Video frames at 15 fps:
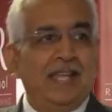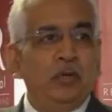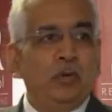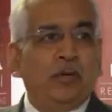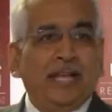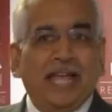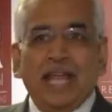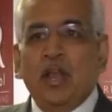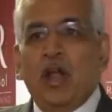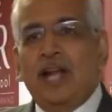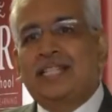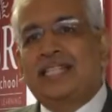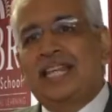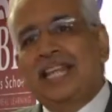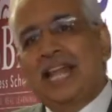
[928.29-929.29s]
You
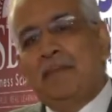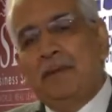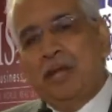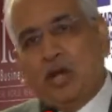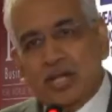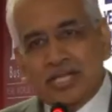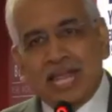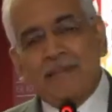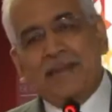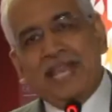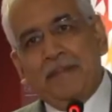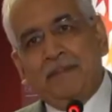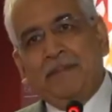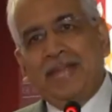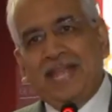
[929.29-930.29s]
cannot say that because I'm an
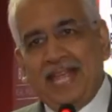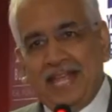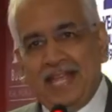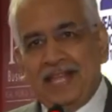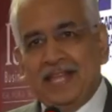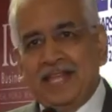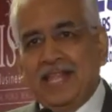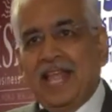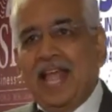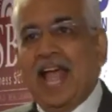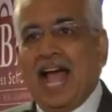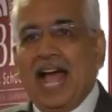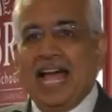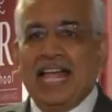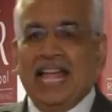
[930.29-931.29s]
MBA,
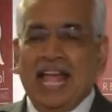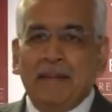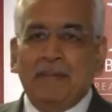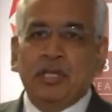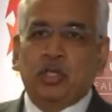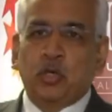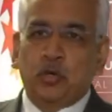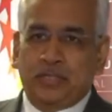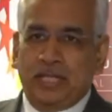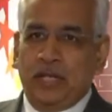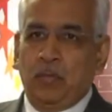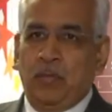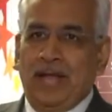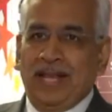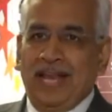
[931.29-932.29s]
I am a
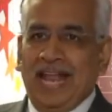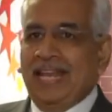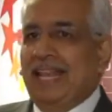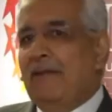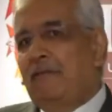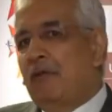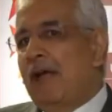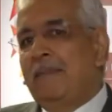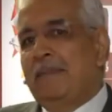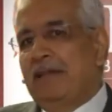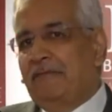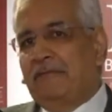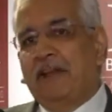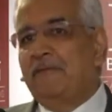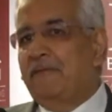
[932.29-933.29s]
chosen one and therefore I'm
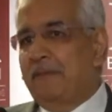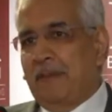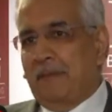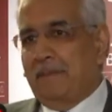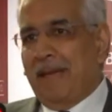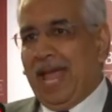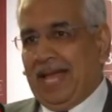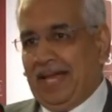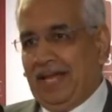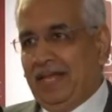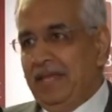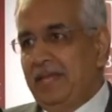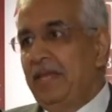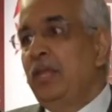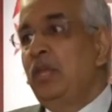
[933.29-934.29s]
different from the pack.
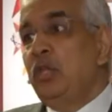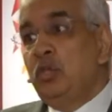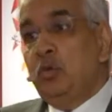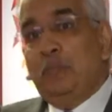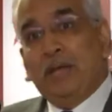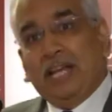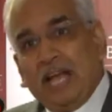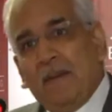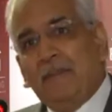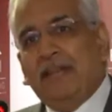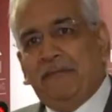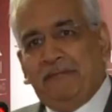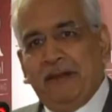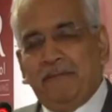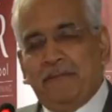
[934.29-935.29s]
You become
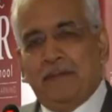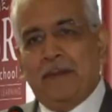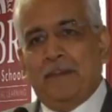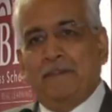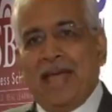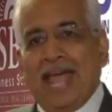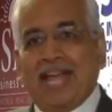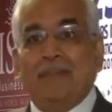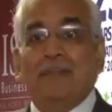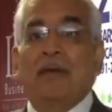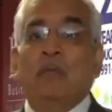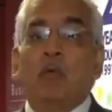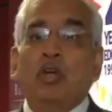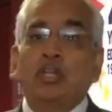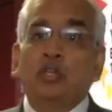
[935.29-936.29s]
different from the pack by
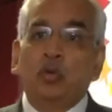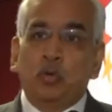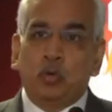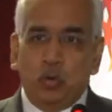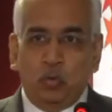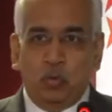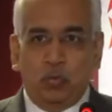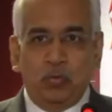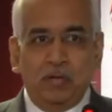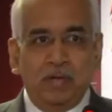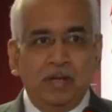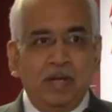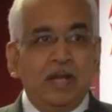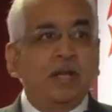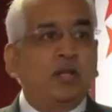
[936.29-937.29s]
what you do,
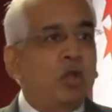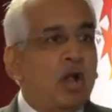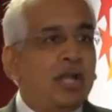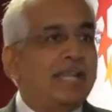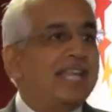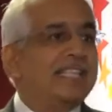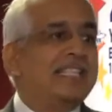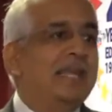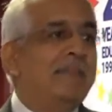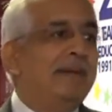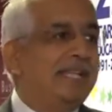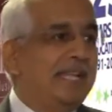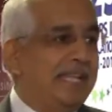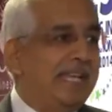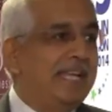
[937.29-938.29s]
not necessarily
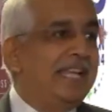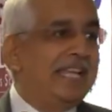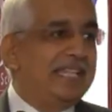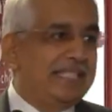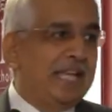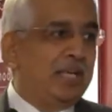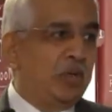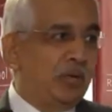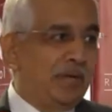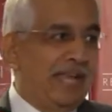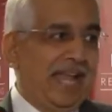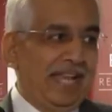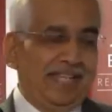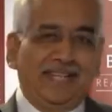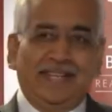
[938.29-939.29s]
by the degrees that you
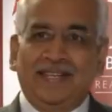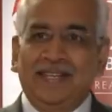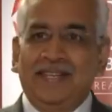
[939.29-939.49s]
get.